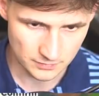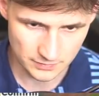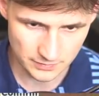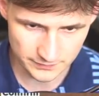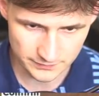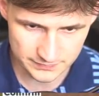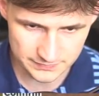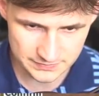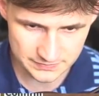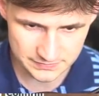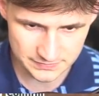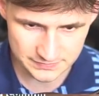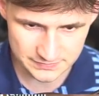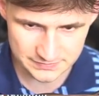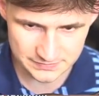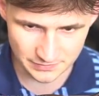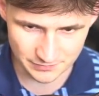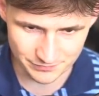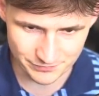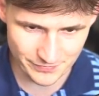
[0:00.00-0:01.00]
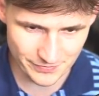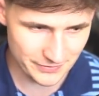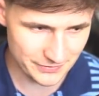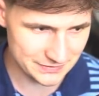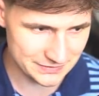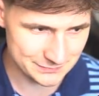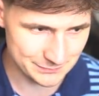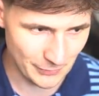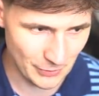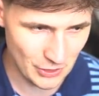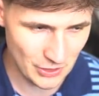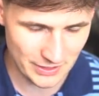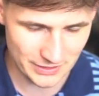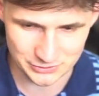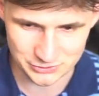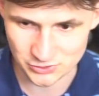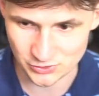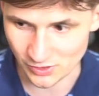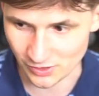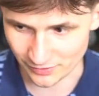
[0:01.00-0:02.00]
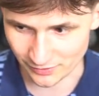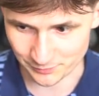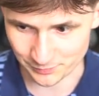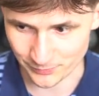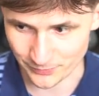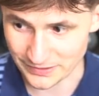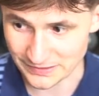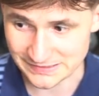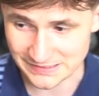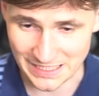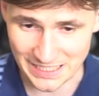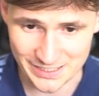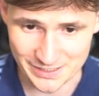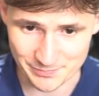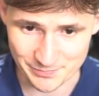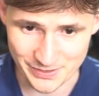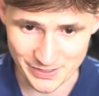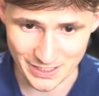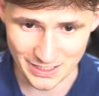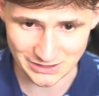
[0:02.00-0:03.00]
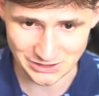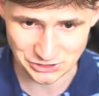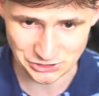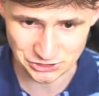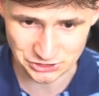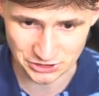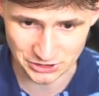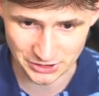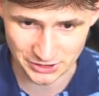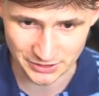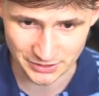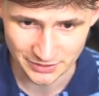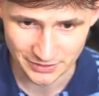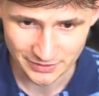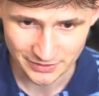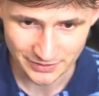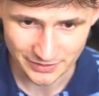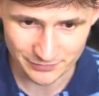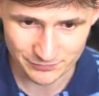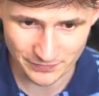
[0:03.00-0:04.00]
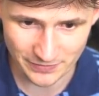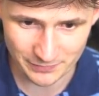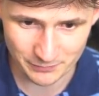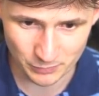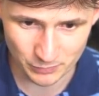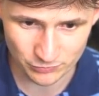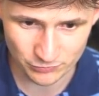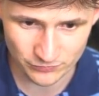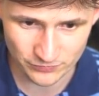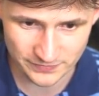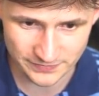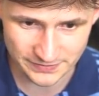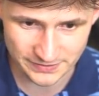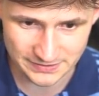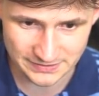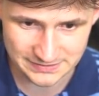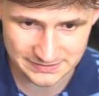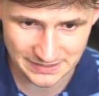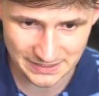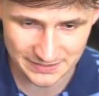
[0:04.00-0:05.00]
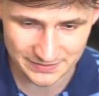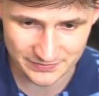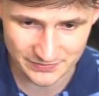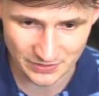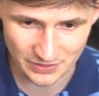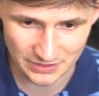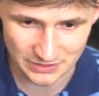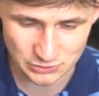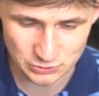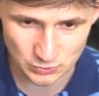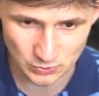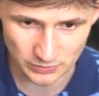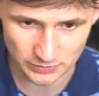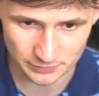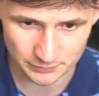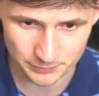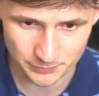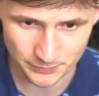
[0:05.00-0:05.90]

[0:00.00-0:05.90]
All right, this, this is a very small hydraulic press. I am not sure if I will fit inside the hydraulic